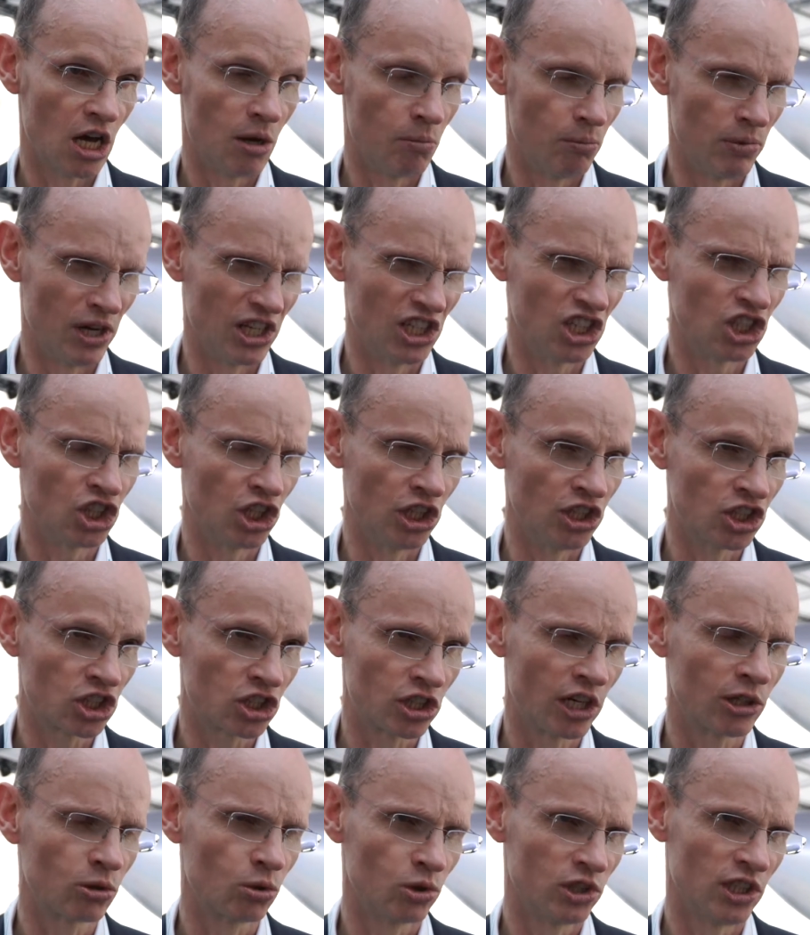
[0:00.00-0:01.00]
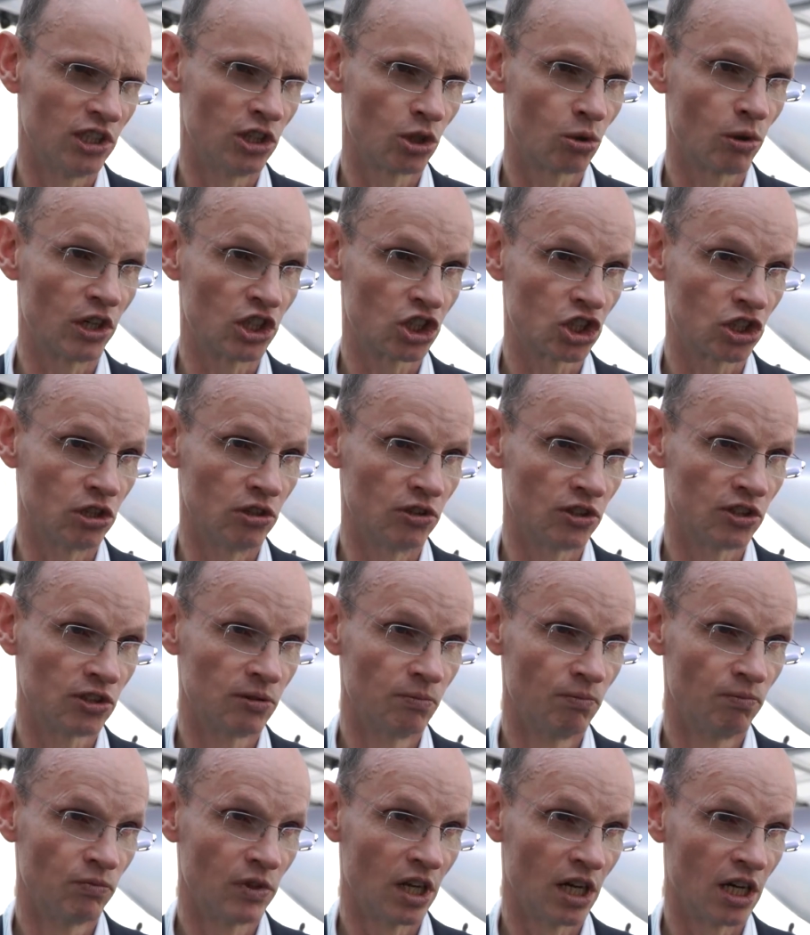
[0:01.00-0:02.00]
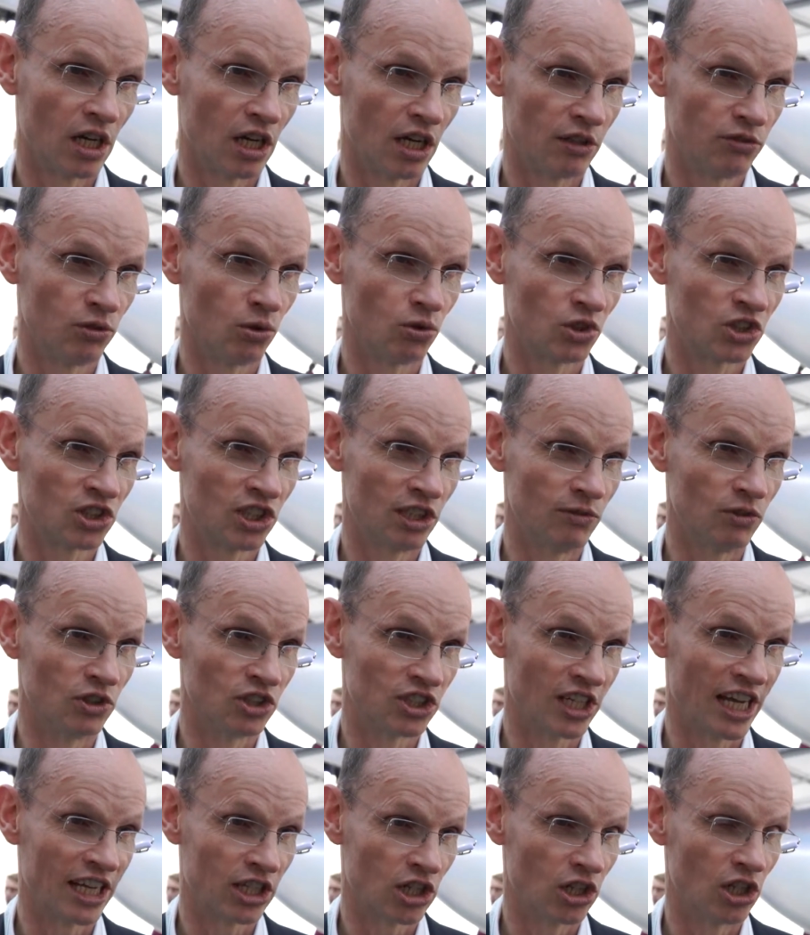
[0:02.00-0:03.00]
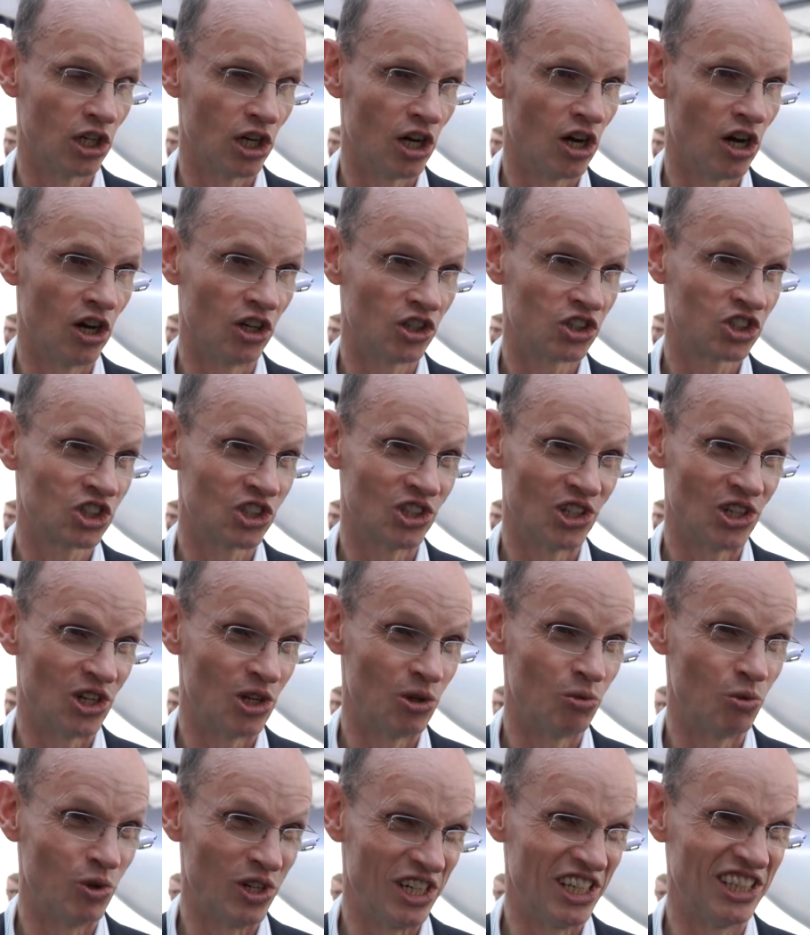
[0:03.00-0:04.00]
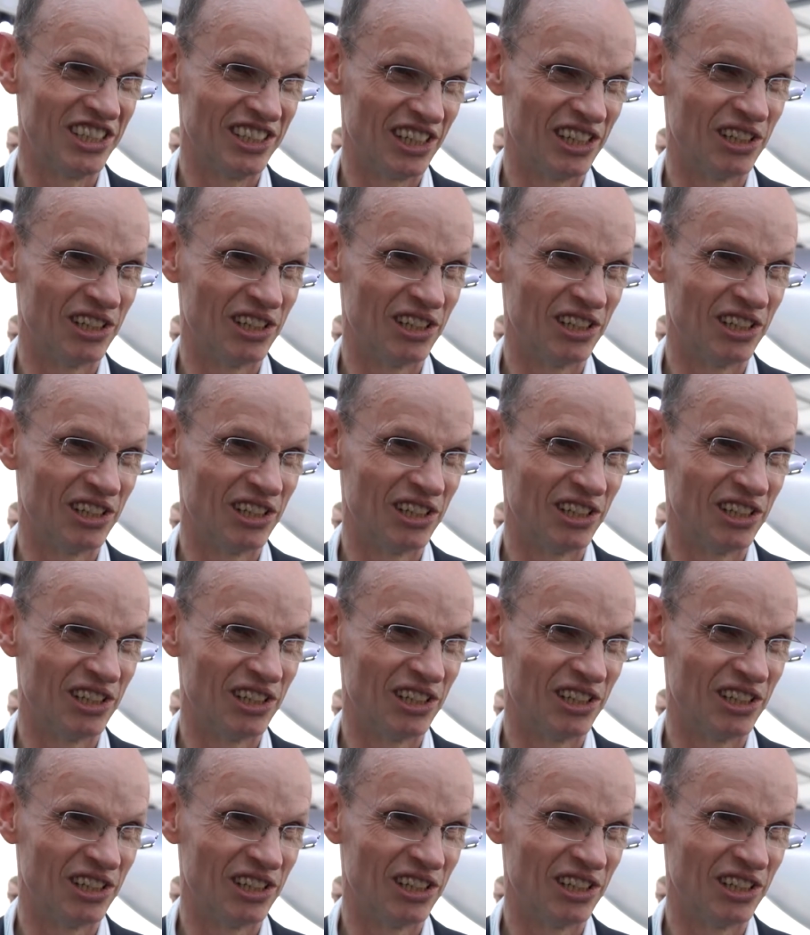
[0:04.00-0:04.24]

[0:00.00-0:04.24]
but she struggled in the questions. And I thought Stephen Sacker asked her really